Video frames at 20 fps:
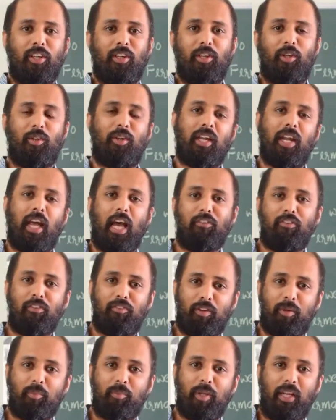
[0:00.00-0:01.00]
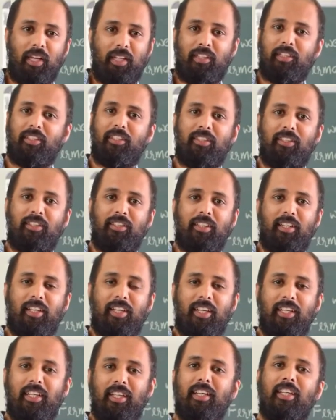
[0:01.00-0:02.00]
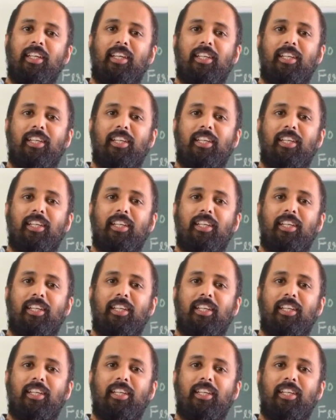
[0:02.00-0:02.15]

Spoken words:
you can have a formula, right?